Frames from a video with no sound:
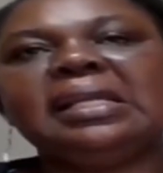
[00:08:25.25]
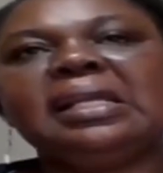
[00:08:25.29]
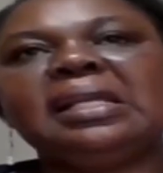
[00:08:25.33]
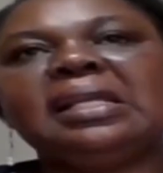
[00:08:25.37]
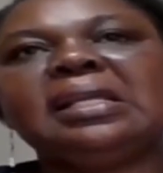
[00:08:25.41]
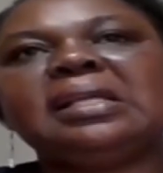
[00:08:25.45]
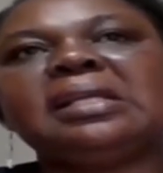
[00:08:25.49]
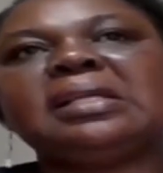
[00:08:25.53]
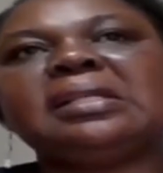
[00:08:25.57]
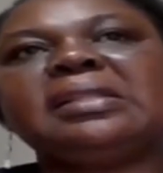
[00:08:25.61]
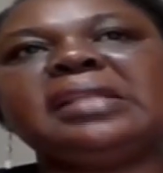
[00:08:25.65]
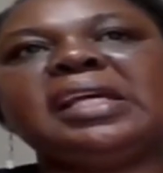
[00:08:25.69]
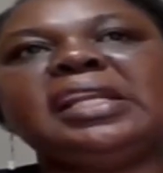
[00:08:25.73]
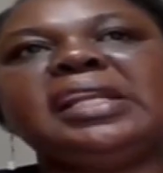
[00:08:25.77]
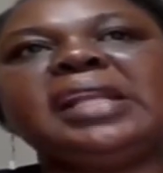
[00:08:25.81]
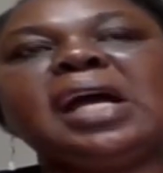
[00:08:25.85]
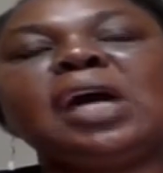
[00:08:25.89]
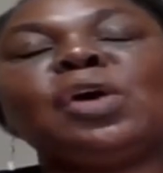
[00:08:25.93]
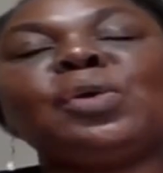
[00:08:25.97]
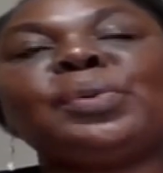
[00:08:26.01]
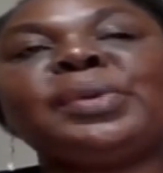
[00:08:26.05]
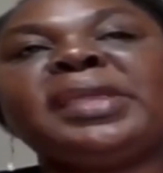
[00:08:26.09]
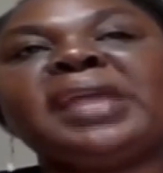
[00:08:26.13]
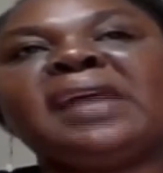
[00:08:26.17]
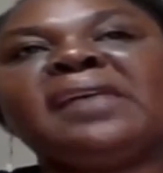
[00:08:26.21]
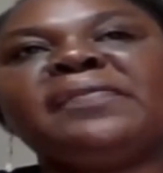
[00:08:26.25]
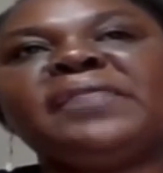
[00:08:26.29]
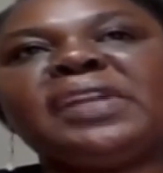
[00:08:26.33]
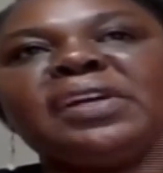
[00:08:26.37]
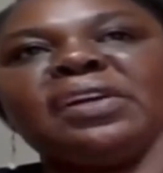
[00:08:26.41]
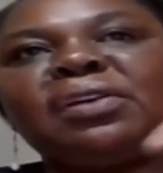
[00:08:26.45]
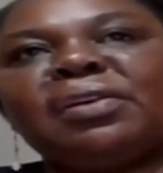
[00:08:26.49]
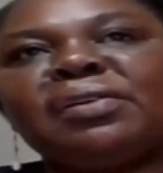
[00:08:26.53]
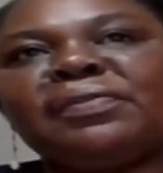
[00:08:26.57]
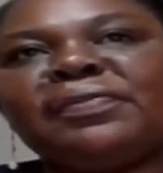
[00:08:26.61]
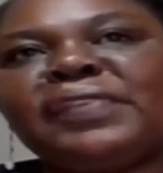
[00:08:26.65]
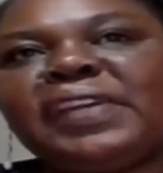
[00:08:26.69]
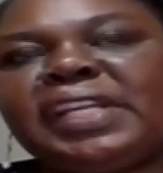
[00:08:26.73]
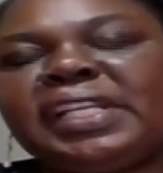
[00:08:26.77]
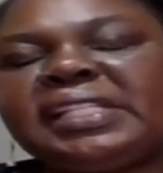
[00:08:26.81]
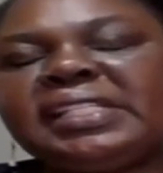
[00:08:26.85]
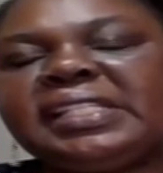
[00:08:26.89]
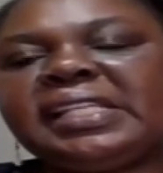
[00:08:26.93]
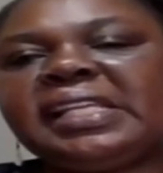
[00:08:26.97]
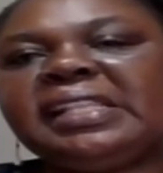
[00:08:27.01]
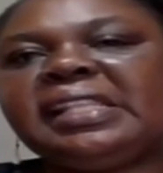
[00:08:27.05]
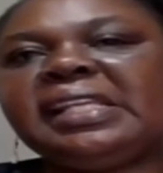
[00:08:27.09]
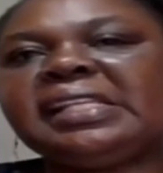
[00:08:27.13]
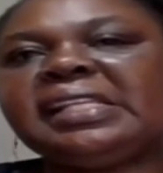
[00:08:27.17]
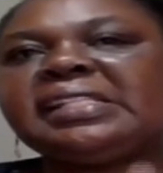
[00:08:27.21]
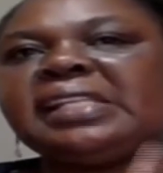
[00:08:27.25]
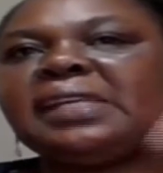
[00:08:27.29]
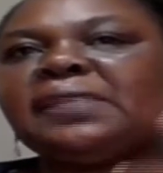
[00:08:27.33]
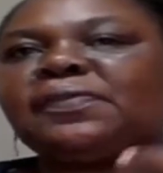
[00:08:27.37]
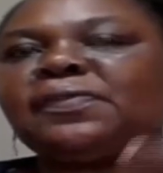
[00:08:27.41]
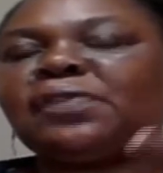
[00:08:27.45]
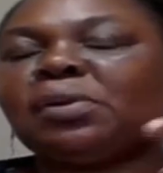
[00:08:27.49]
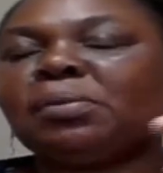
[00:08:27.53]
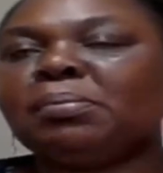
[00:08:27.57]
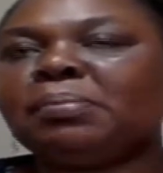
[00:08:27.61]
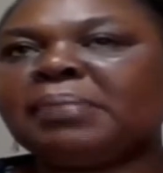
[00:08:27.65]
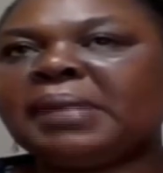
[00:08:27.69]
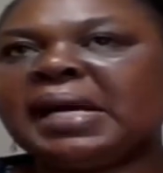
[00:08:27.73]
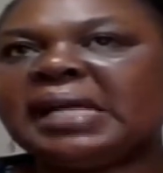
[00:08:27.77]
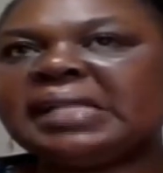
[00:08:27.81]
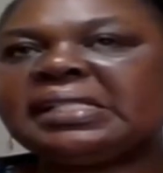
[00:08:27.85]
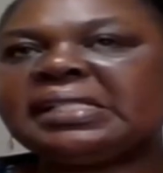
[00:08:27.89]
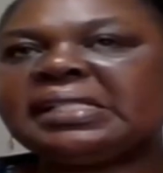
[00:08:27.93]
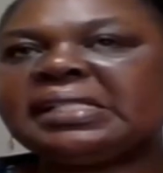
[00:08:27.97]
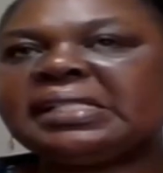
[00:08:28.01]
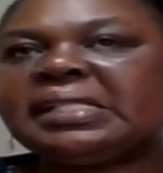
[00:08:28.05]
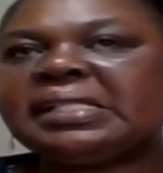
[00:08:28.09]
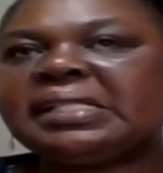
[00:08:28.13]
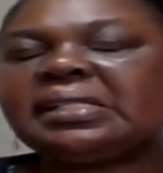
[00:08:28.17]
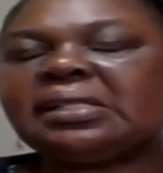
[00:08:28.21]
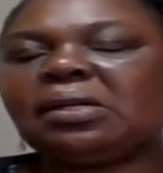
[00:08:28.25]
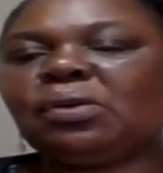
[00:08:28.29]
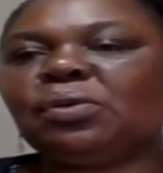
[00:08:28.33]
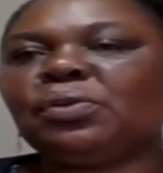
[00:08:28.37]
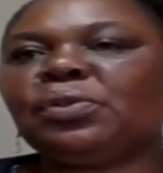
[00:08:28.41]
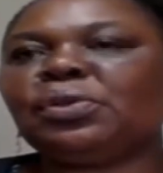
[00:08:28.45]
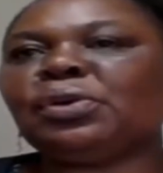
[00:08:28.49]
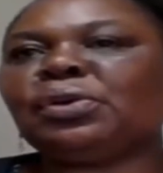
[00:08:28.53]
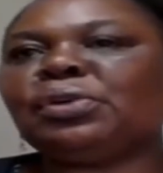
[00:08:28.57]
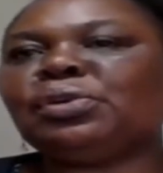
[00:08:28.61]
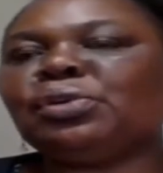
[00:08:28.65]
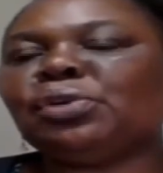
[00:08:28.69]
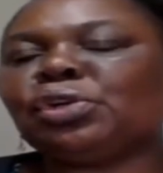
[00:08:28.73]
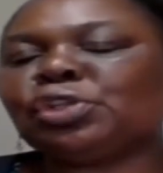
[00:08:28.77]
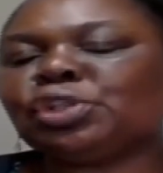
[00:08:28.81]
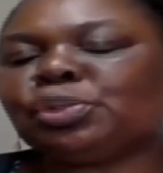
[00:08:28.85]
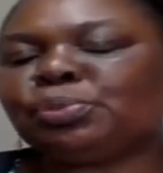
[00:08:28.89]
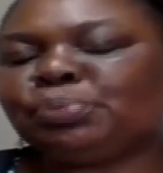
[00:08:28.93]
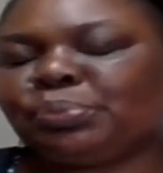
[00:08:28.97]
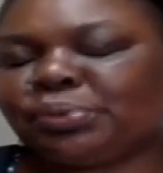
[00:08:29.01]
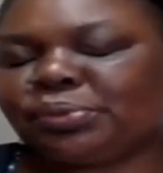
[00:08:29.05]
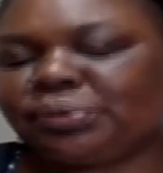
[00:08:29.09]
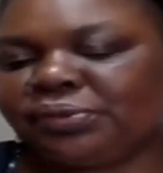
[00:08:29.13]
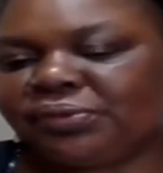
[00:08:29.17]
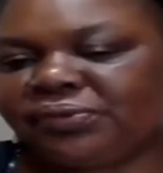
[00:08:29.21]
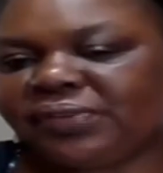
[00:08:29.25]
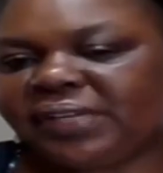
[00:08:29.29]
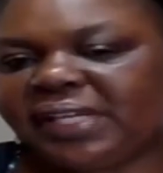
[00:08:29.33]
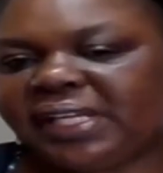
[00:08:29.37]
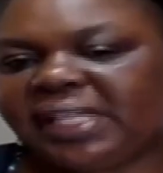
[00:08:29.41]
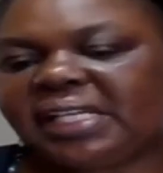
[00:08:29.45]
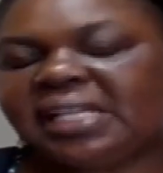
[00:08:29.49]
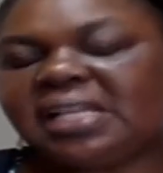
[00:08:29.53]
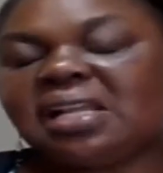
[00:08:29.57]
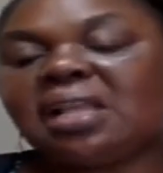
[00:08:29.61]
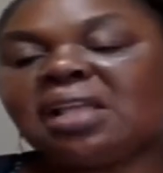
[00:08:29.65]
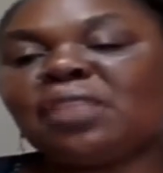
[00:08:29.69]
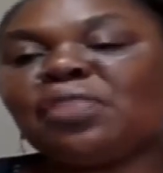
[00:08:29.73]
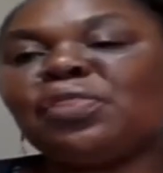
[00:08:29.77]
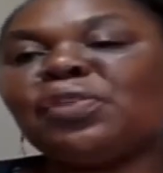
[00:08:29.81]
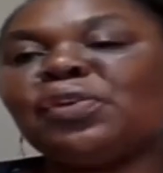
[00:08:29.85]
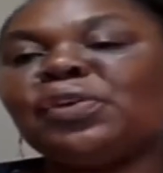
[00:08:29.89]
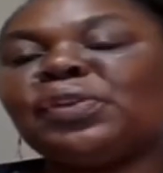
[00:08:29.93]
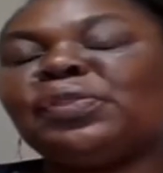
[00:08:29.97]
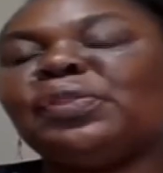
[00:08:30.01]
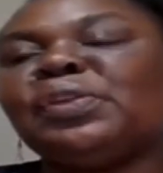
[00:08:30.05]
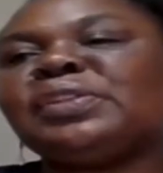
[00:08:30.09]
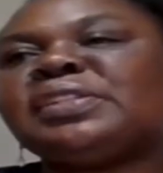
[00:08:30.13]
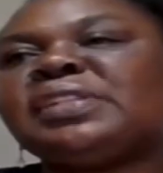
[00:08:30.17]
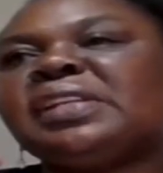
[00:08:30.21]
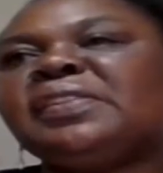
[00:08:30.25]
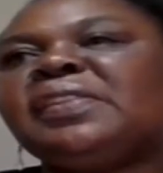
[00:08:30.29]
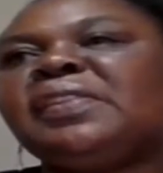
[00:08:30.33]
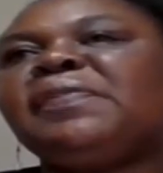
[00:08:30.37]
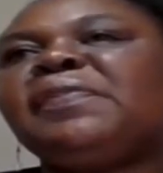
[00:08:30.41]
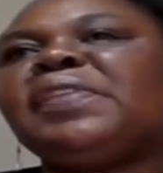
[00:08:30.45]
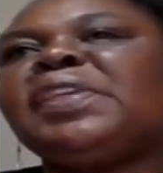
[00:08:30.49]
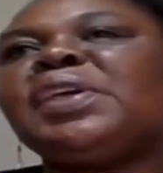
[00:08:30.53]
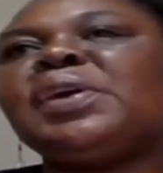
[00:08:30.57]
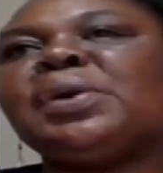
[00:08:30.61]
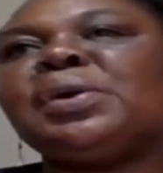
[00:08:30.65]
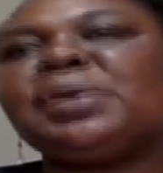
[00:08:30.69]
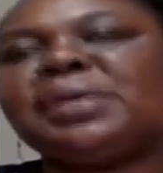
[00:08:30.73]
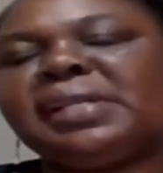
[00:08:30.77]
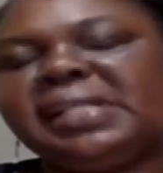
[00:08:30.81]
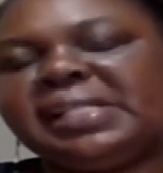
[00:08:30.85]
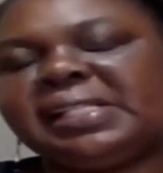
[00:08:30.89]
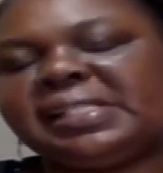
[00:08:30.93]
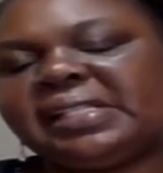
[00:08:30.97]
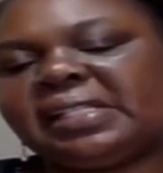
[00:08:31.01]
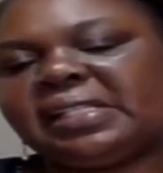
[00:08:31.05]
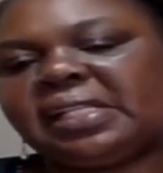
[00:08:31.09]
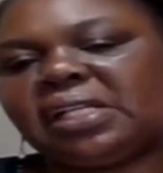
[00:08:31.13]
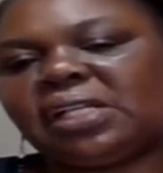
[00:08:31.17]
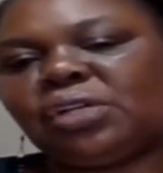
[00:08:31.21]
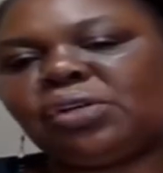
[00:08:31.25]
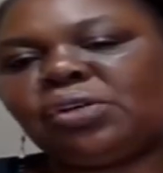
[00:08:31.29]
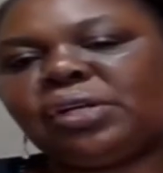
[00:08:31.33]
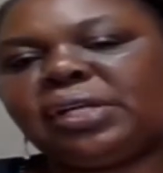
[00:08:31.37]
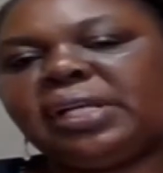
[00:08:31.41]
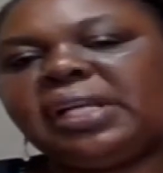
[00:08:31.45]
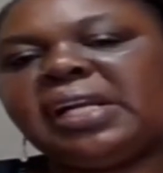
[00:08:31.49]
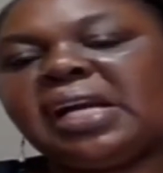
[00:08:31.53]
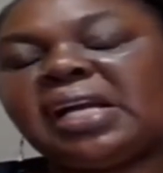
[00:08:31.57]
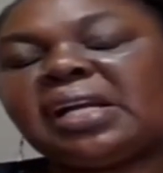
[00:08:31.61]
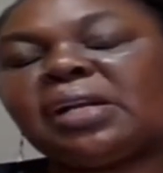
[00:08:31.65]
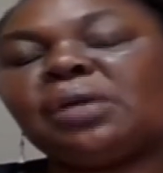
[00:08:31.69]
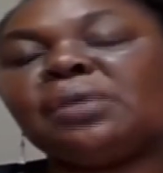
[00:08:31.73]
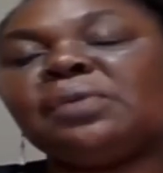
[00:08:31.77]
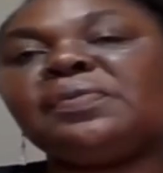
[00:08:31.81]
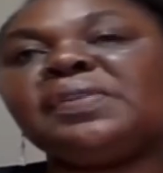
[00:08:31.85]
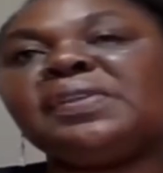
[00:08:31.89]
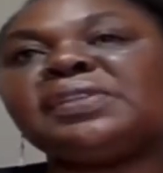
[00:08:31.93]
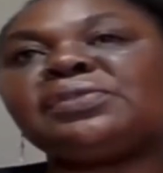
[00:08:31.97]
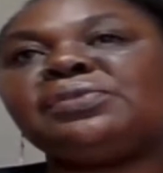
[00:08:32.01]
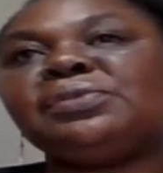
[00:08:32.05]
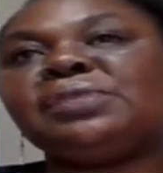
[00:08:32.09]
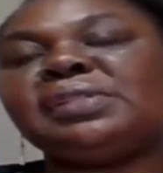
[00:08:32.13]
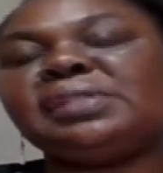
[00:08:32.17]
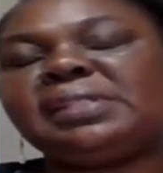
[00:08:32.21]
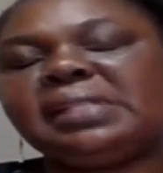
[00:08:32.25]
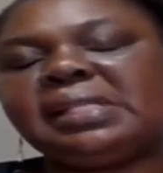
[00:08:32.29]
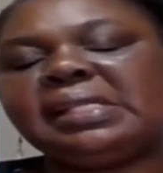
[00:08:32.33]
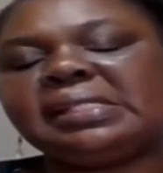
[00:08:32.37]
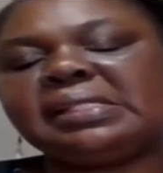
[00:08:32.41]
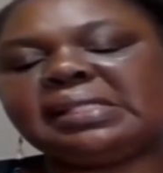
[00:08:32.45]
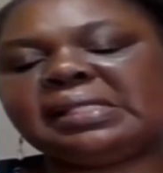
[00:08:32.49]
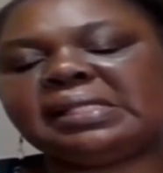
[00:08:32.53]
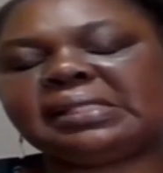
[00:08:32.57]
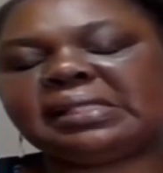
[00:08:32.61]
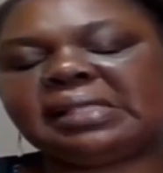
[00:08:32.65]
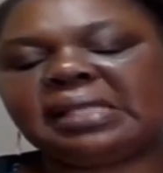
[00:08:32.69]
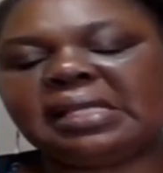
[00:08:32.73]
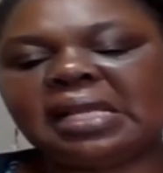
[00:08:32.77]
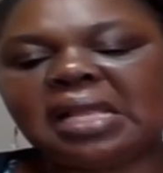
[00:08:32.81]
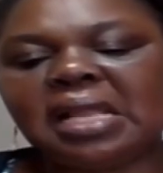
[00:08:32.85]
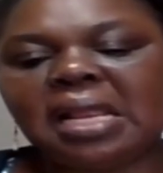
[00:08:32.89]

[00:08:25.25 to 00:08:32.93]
Then now we have the COVID, they say from bats, although not proven. Those are the theories that are going around these diseases.